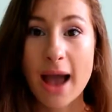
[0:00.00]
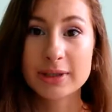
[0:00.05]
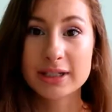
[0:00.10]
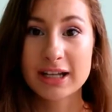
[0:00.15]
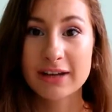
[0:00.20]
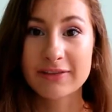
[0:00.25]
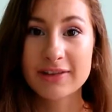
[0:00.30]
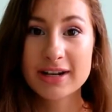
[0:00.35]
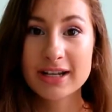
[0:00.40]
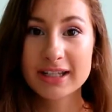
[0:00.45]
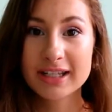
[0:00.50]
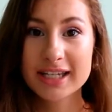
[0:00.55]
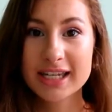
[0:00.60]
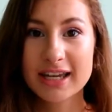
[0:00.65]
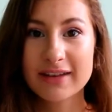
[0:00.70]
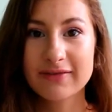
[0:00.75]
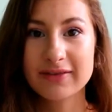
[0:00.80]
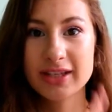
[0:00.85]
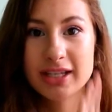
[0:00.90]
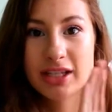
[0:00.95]
would definitely
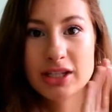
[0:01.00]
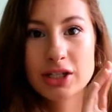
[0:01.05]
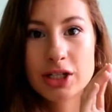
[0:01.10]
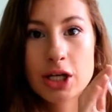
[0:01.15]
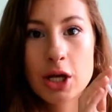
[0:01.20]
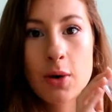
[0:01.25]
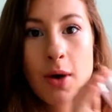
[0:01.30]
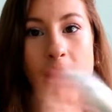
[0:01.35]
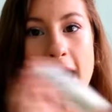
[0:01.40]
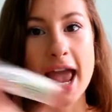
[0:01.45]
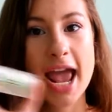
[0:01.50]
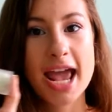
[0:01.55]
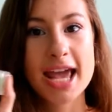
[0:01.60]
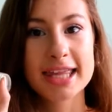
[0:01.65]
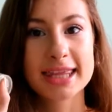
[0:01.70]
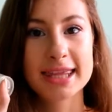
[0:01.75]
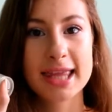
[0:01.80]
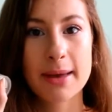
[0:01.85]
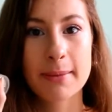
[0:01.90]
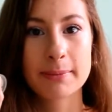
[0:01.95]
give these two
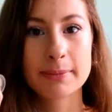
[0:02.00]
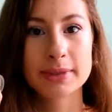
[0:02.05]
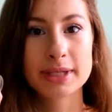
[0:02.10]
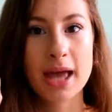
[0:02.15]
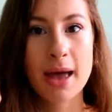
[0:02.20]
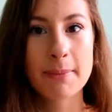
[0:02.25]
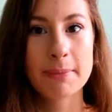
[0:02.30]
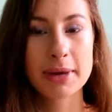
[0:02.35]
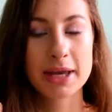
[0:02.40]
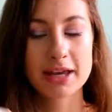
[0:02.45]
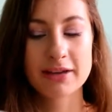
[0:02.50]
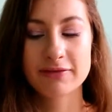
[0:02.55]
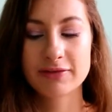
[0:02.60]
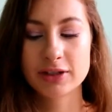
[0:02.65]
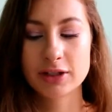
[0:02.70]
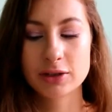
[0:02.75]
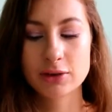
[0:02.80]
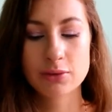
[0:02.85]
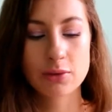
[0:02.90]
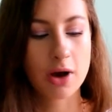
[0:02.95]
a thumbs up. If
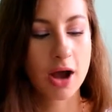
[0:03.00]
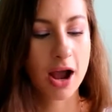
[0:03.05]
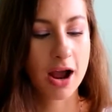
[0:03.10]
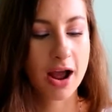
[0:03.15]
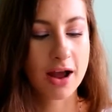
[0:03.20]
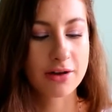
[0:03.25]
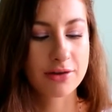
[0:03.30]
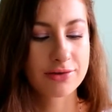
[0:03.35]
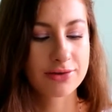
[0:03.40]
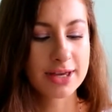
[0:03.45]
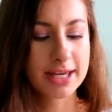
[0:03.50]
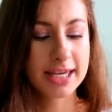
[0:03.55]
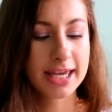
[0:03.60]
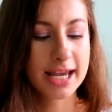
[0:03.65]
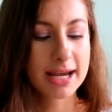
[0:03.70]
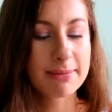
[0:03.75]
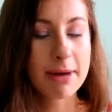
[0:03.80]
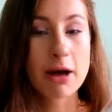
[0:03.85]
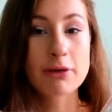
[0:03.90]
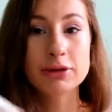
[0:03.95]
you are
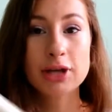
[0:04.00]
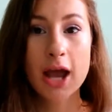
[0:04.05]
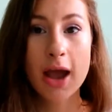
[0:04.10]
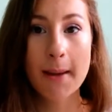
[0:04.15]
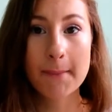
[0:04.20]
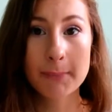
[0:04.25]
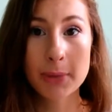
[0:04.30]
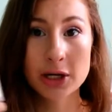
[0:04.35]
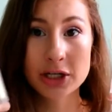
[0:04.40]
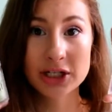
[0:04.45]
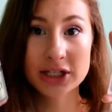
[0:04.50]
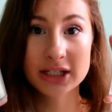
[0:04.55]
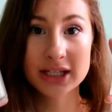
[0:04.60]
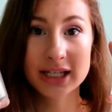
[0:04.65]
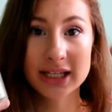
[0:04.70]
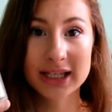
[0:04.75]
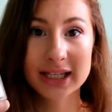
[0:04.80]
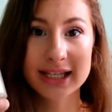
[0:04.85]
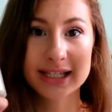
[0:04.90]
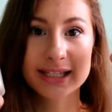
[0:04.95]
thinking about
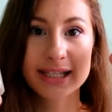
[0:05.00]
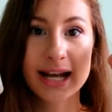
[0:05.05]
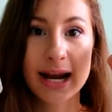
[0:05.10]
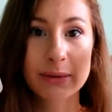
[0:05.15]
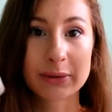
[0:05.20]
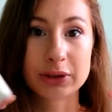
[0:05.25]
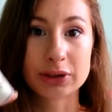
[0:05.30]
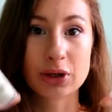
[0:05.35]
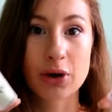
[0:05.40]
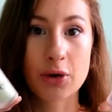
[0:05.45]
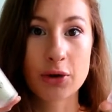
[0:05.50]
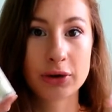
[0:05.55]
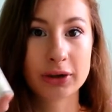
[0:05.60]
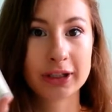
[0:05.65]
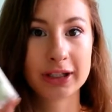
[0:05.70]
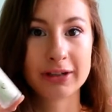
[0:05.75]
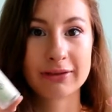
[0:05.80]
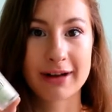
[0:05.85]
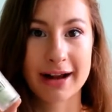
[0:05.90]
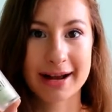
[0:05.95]
purchasing these, then I would
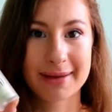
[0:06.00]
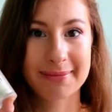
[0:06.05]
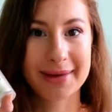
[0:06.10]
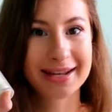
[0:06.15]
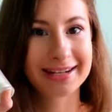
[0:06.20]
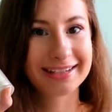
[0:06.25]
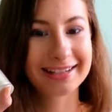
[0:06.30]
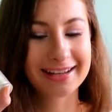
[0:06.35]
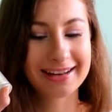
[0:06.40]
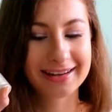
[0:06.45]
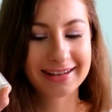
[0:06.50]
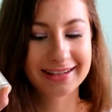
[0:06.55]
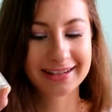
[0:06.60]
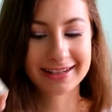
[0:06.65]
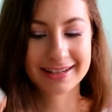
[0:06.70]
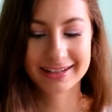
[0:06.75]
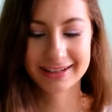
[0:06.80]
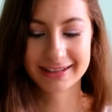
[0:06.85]
totally recommend it.